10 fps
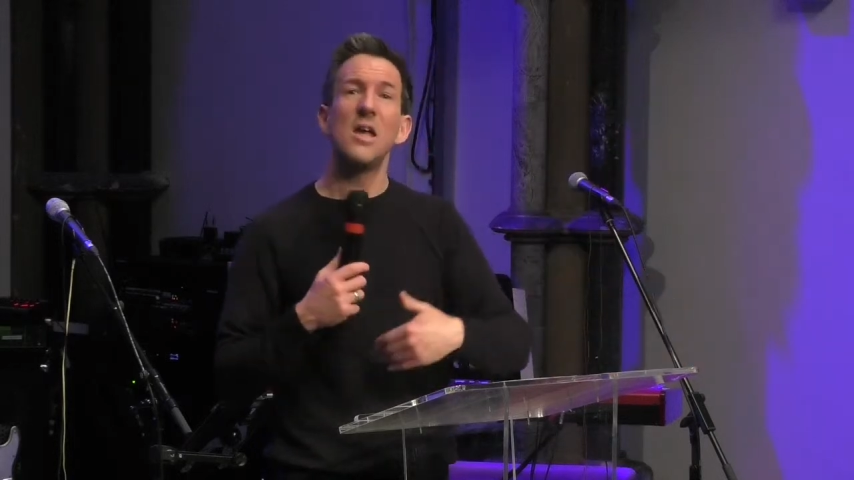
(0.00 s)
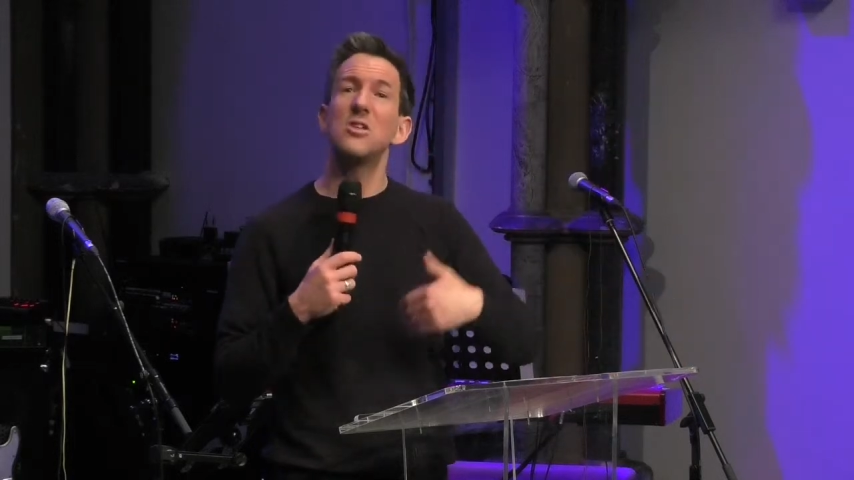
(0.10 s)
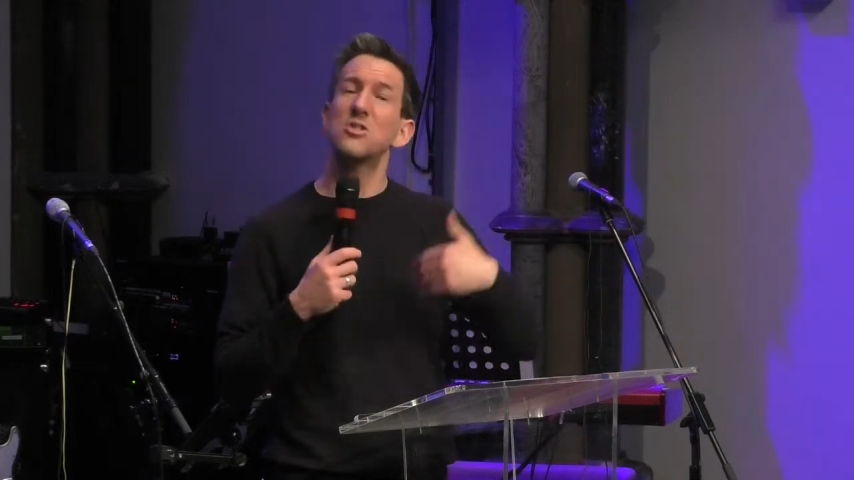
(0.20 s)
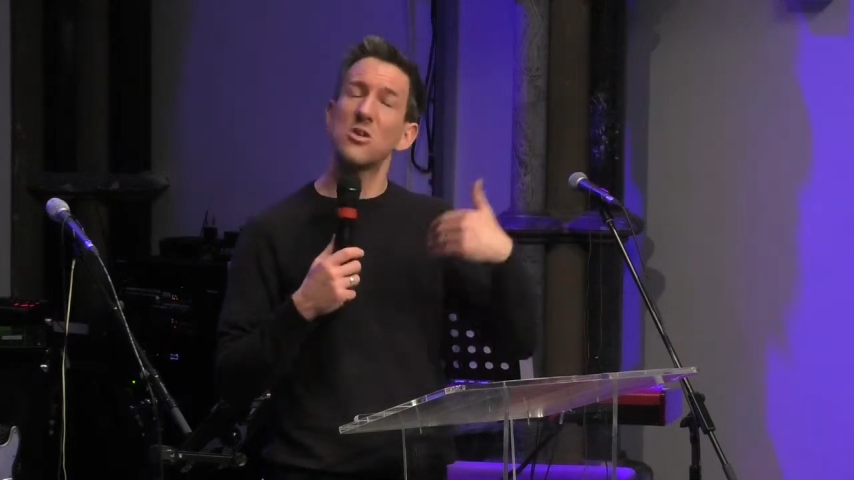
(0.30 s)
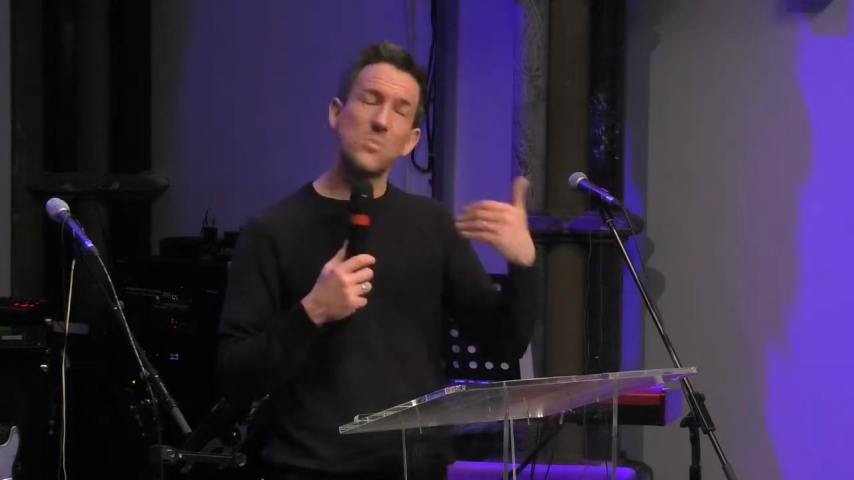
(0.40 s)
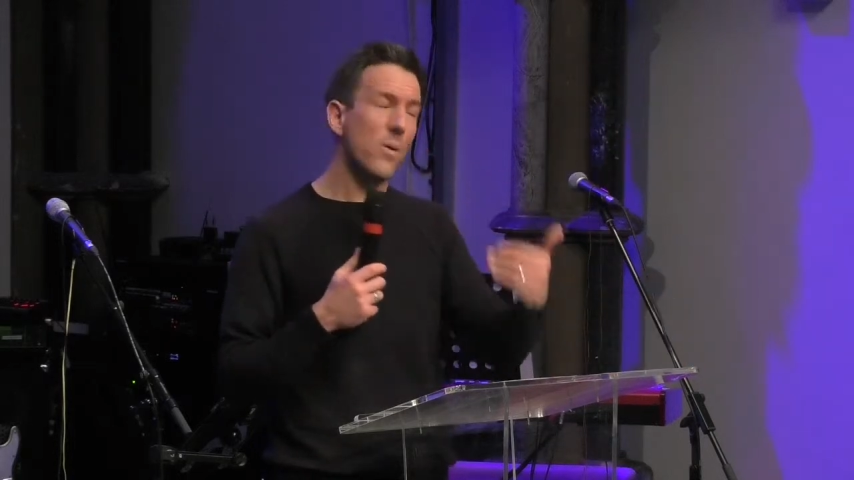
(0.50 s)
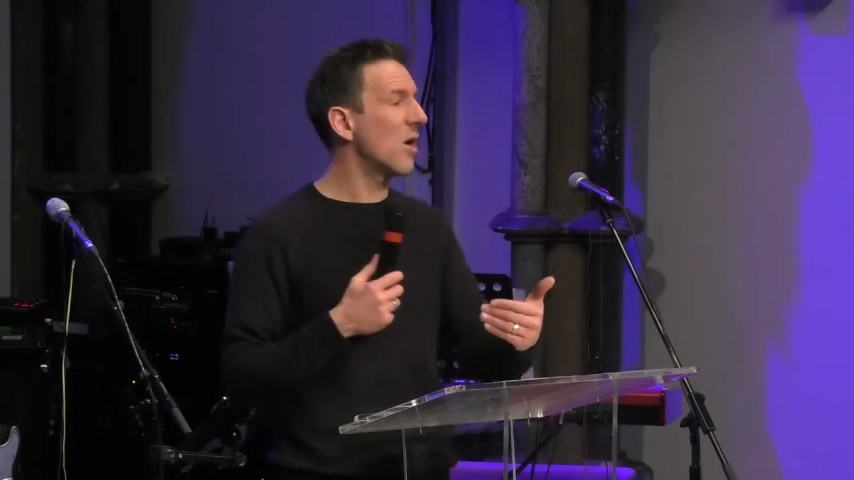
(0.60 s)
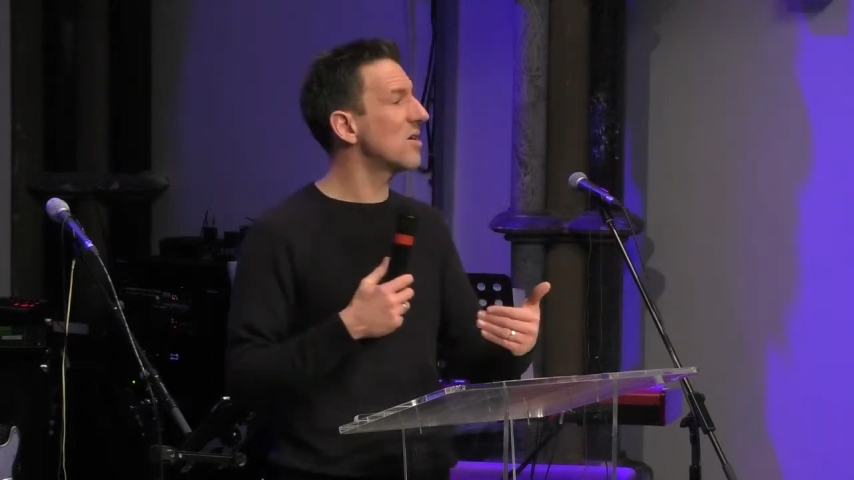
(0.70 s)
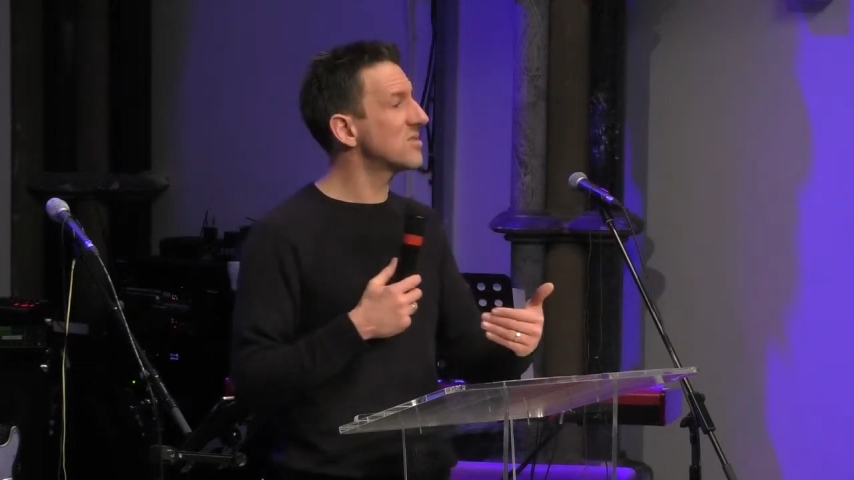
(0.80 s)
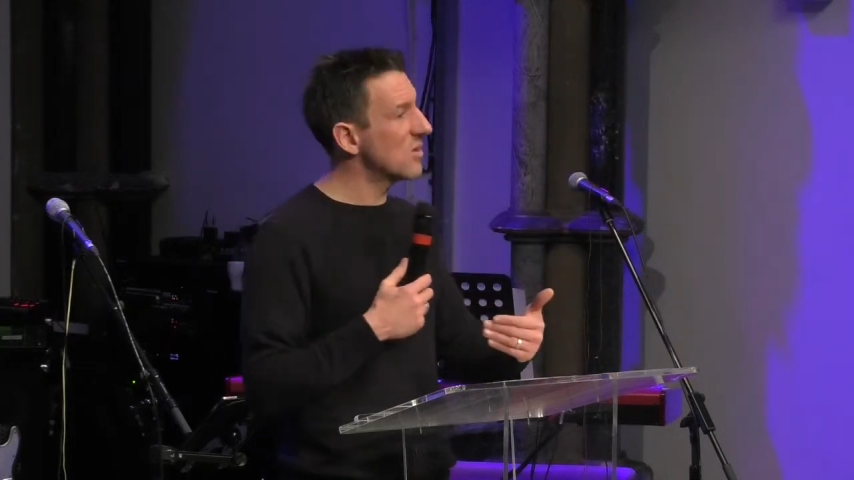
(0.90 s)
He chose
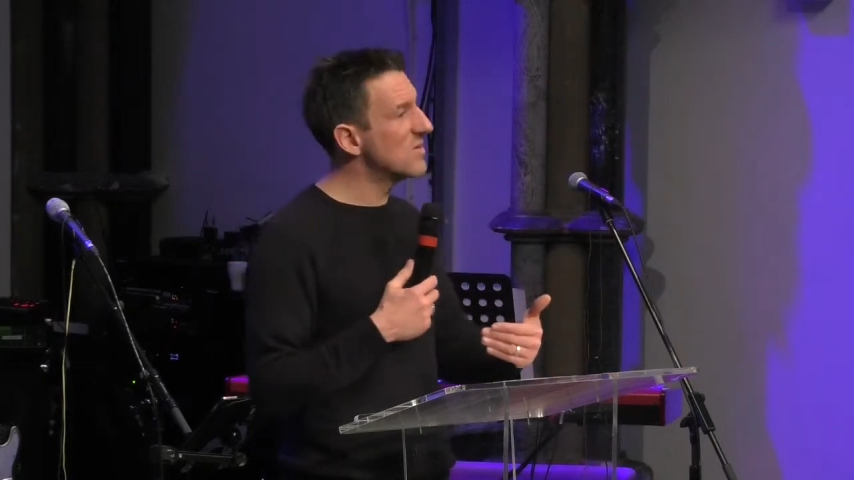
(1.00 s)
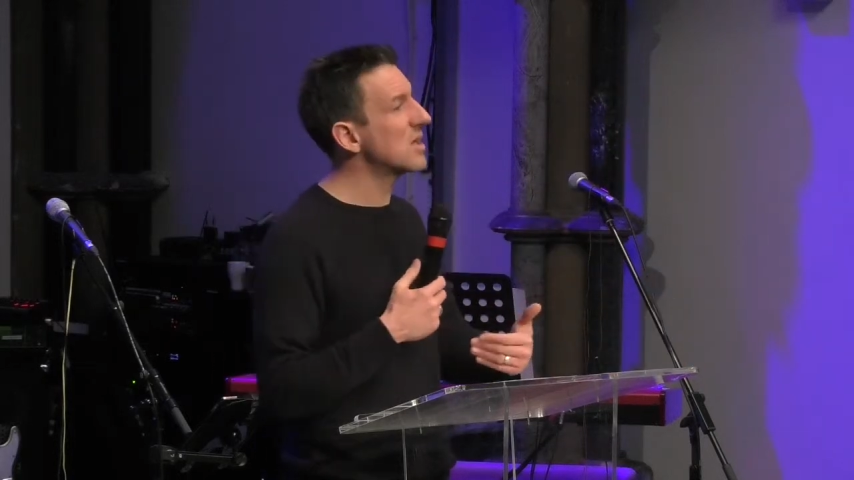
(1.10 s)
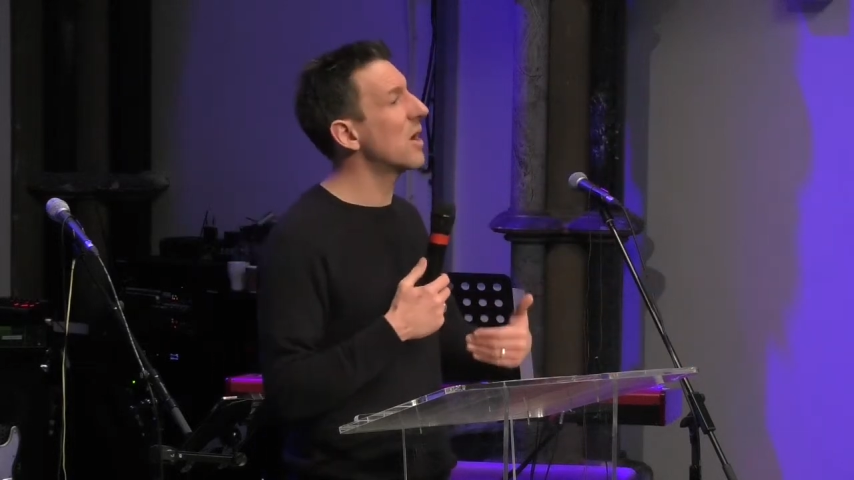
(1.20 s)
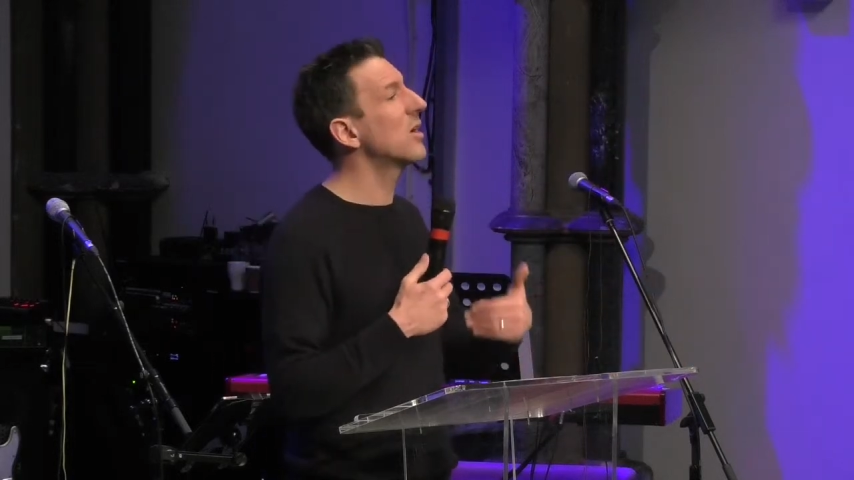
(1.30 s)
Passover. He said,